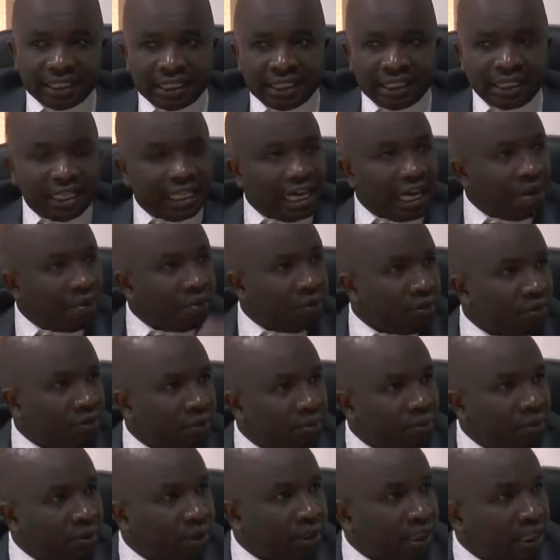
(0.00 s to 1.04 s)
the number of
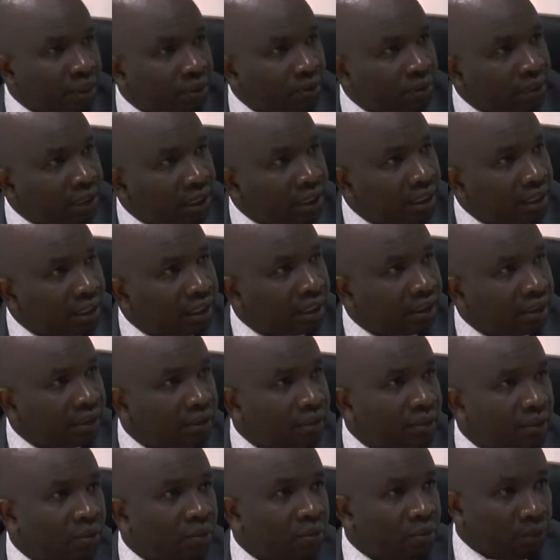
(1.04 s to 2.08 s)
importers will,
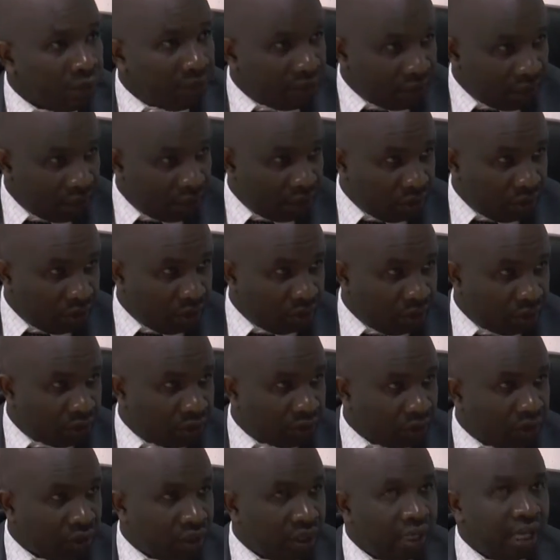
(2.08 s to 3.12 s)
will reduce,
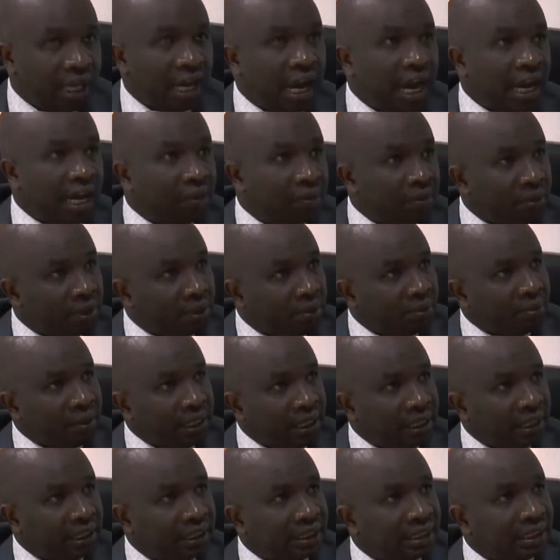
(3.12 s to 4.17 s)
and which
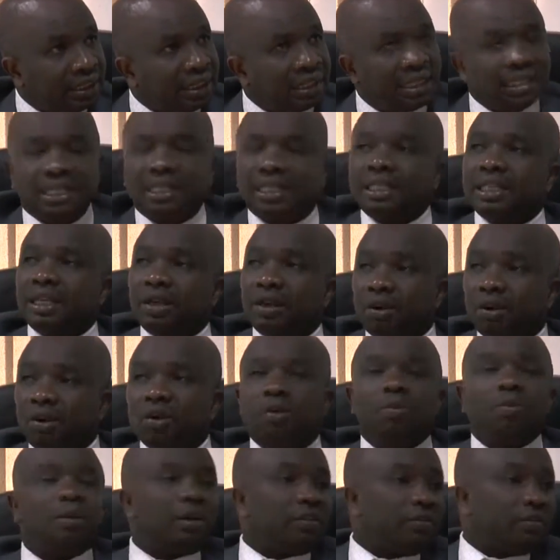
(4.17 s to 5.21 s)
means the local
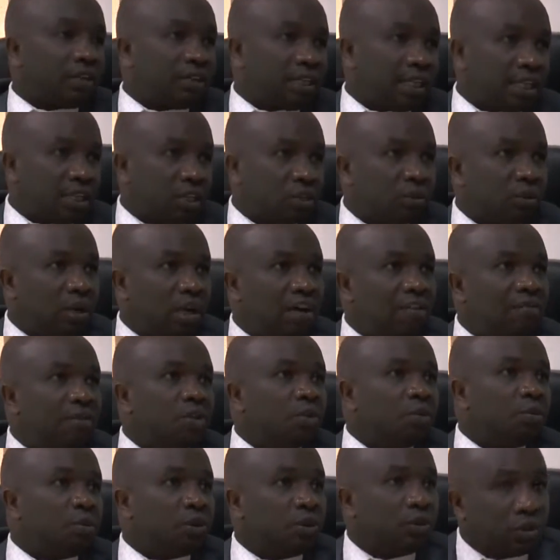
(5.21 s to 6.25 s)
manufacturers will have an
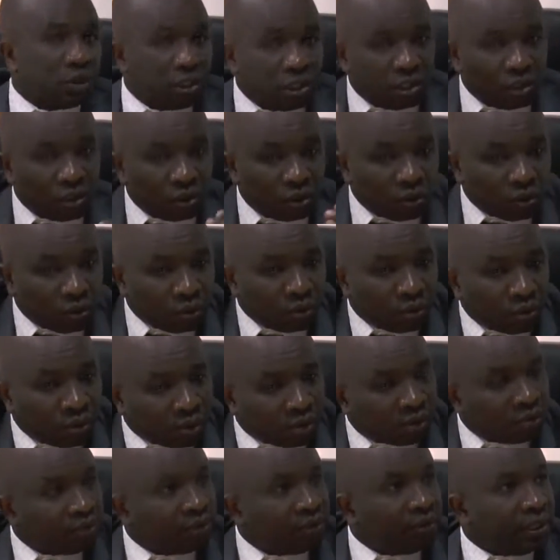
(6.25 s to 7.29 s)
opportunity to,
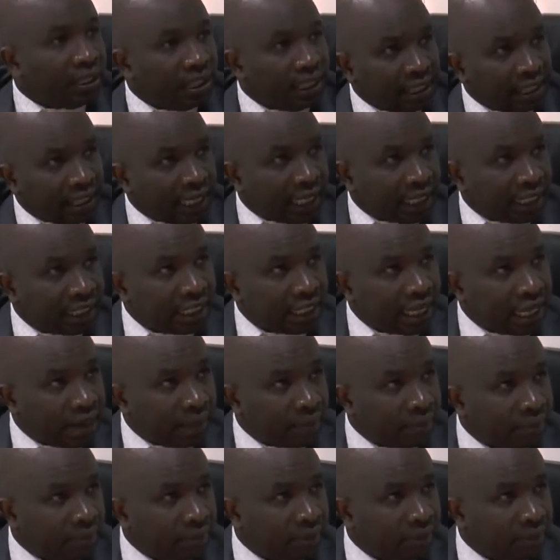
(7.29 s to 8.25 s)
to fill in that gap.